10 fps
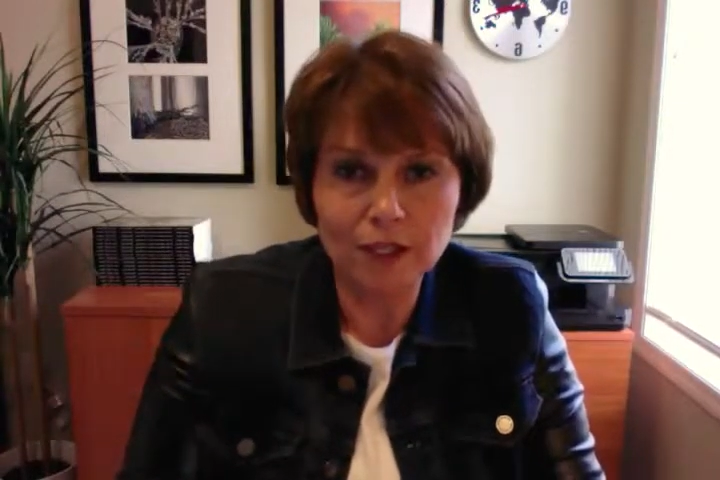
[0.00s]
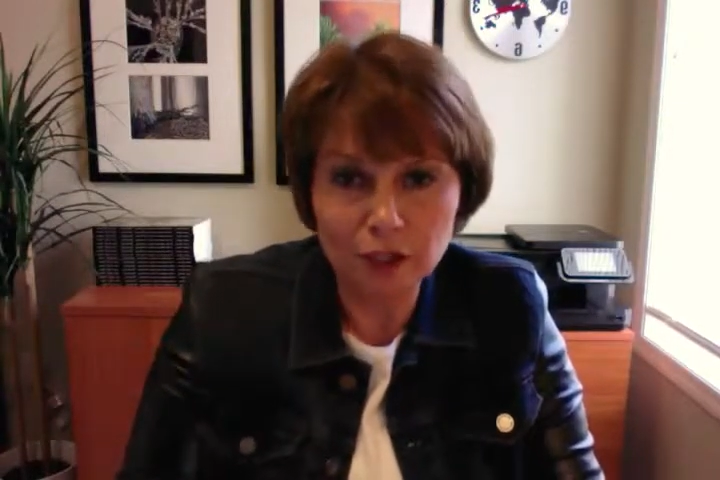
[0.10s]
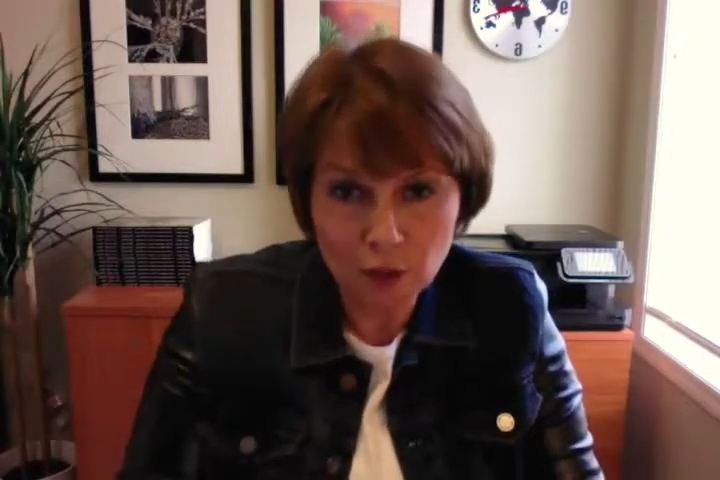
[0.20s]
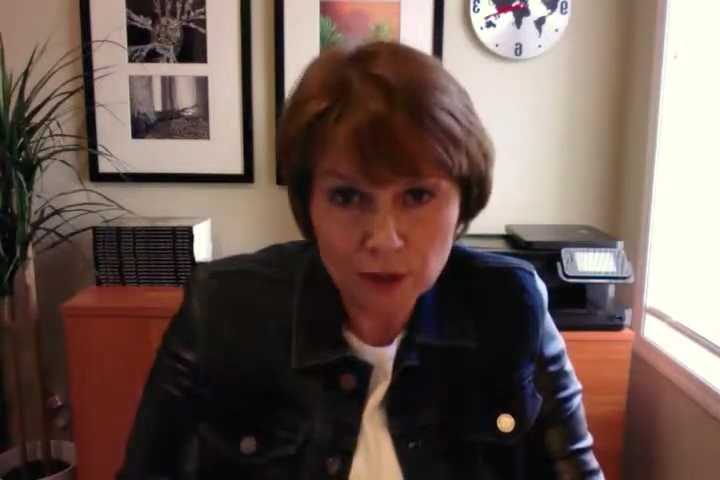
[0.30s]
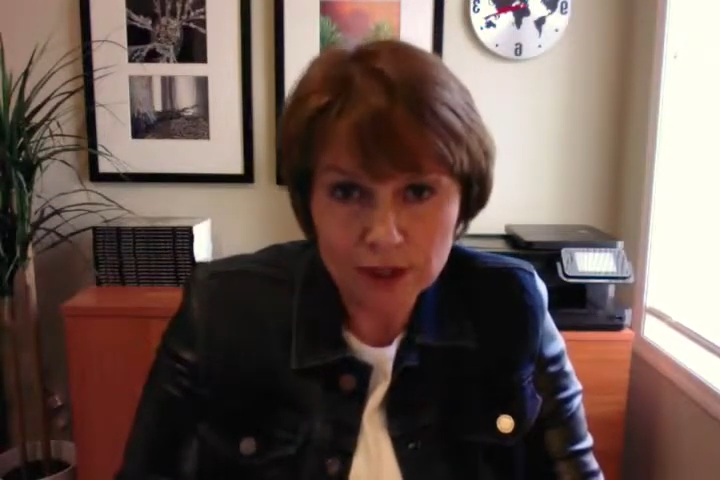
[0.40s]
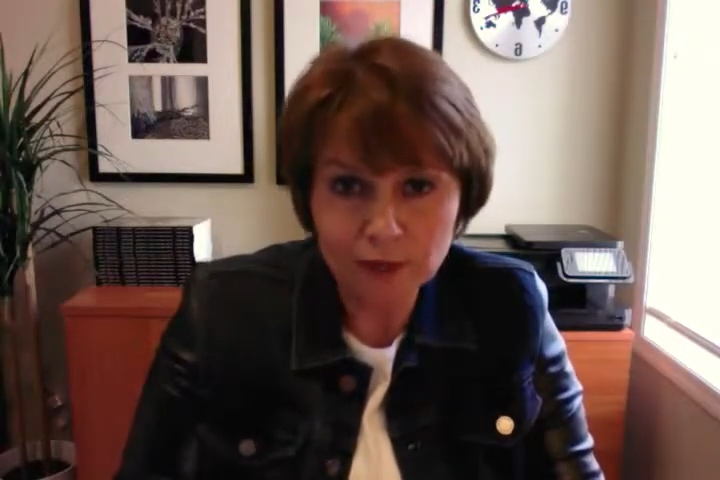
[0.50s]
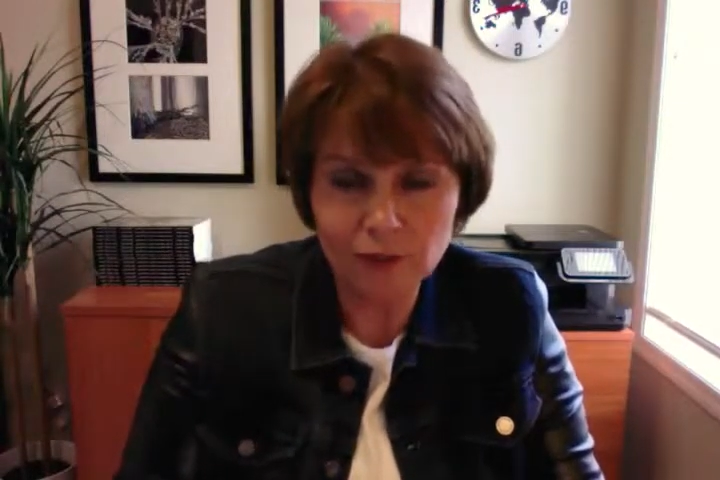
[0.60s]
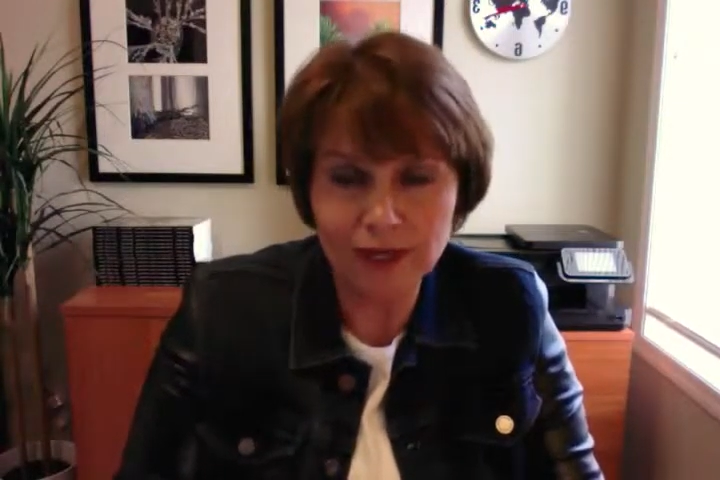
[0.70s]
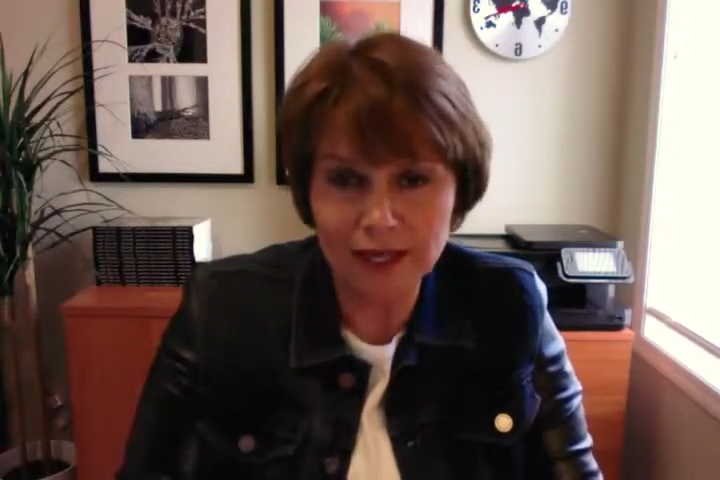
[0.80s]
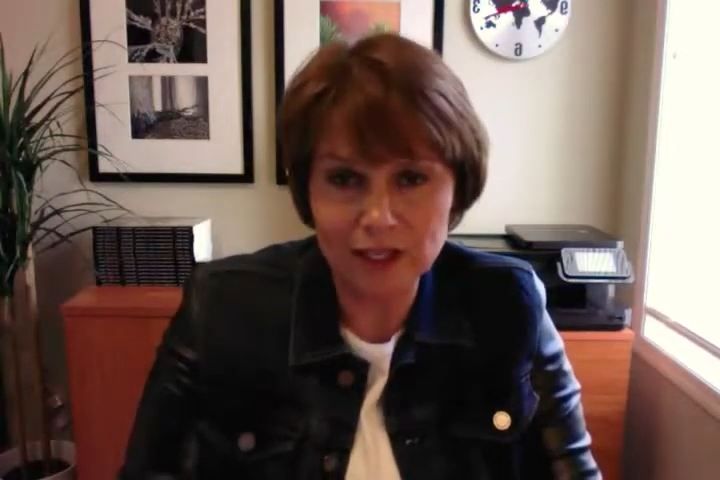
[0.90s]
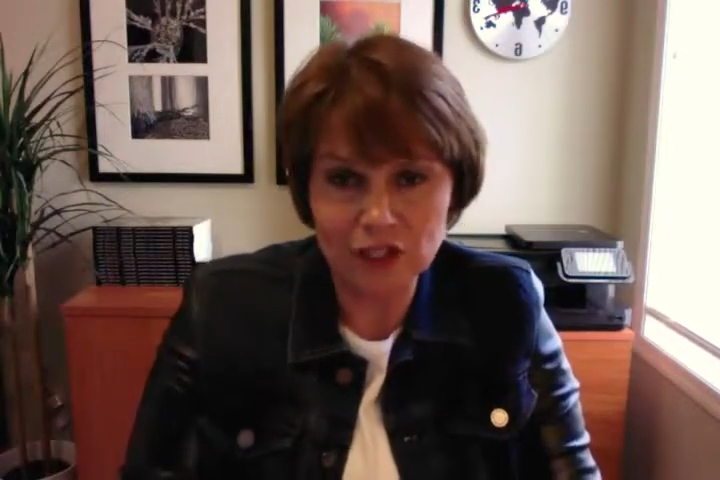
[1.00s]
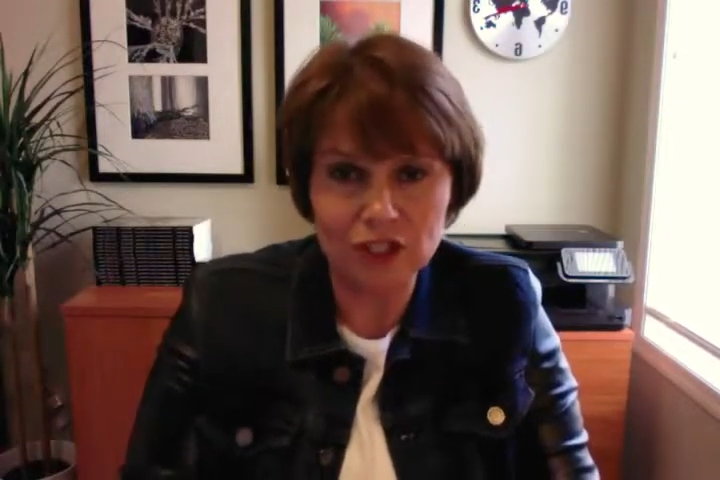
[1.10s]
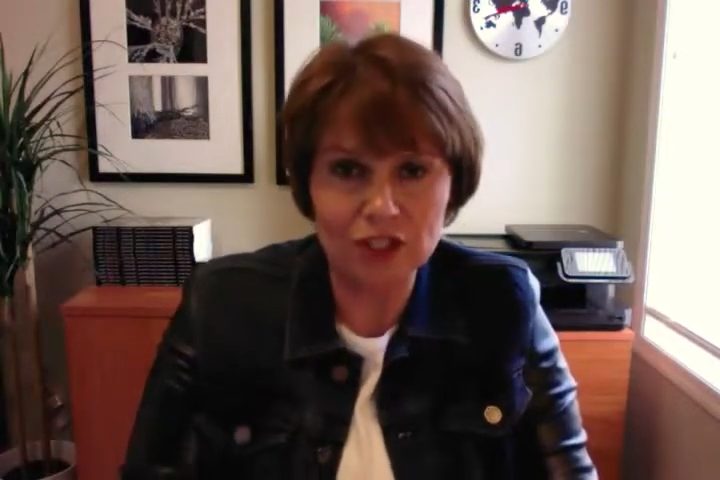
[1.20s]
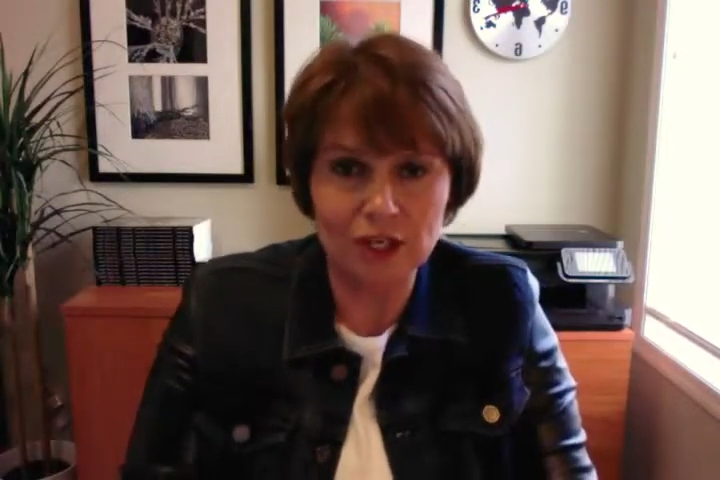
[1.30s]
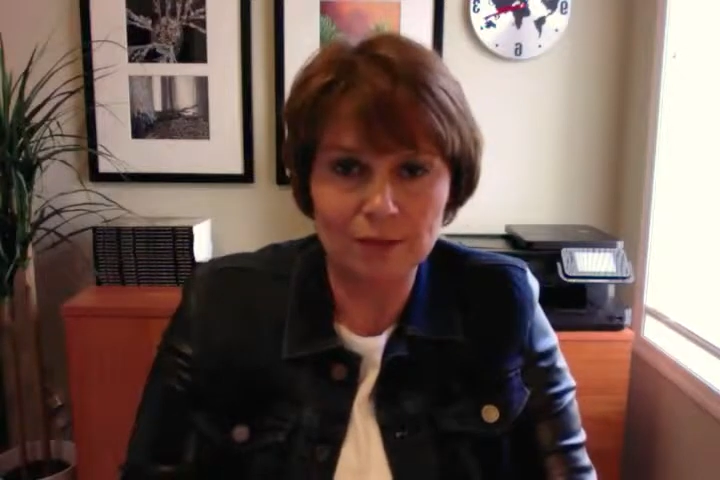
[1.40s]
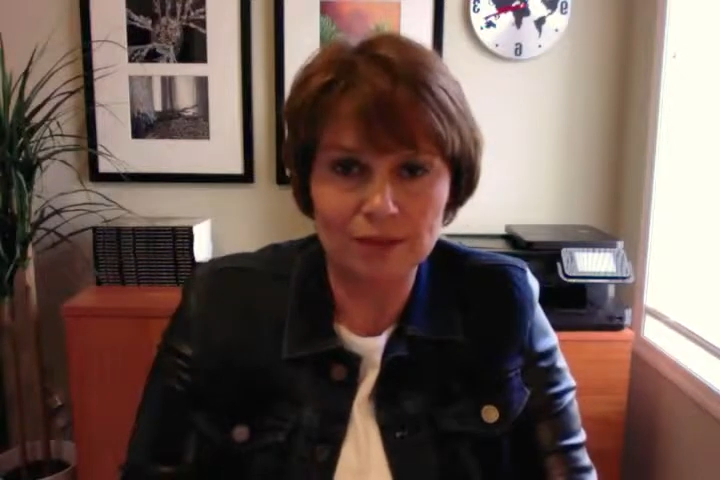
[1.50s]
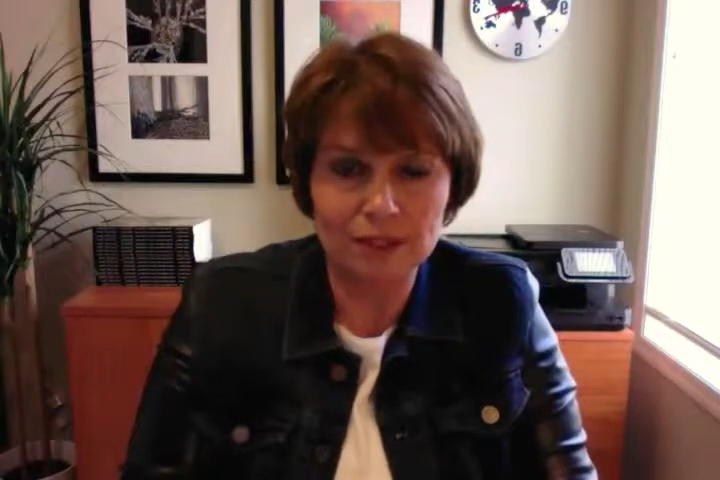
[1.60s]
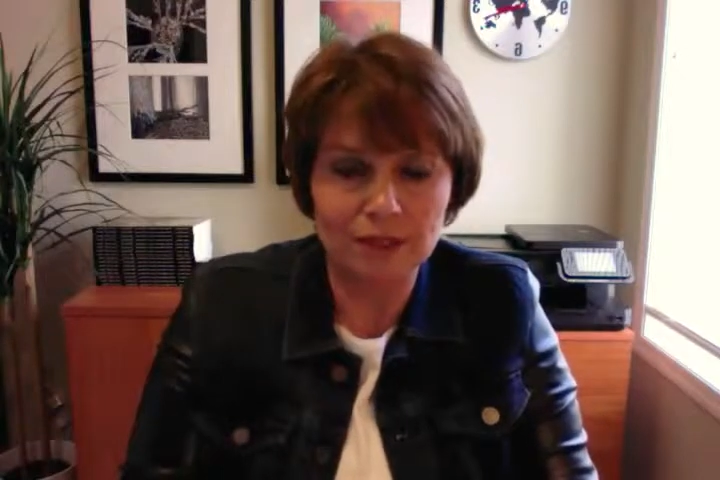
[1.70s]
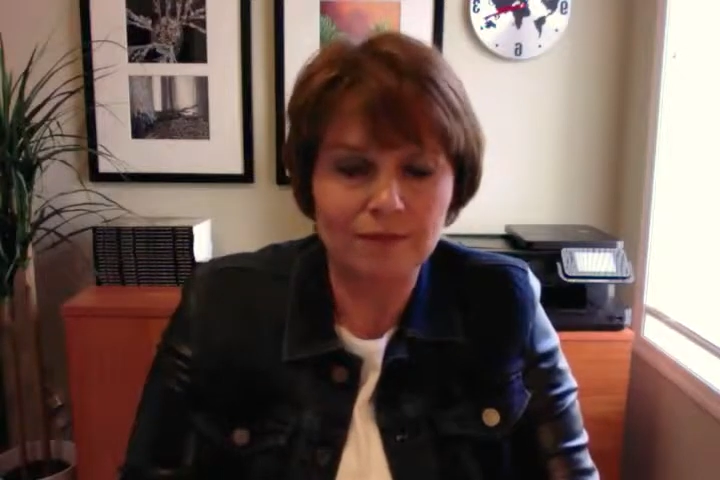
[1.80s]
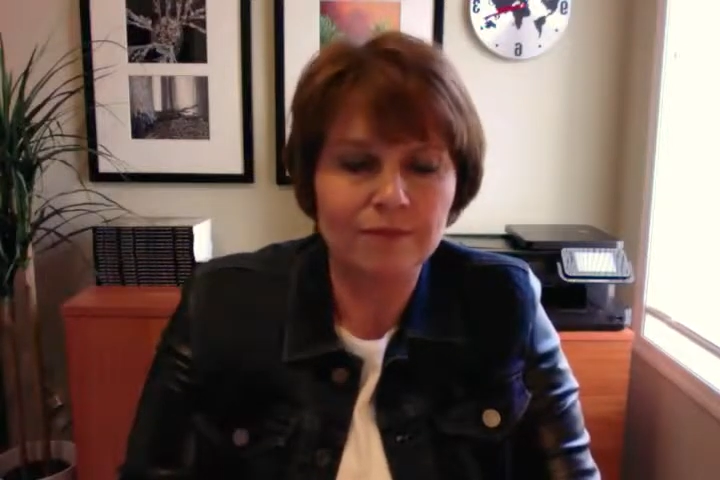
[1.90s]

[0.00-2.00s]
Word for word: close relationships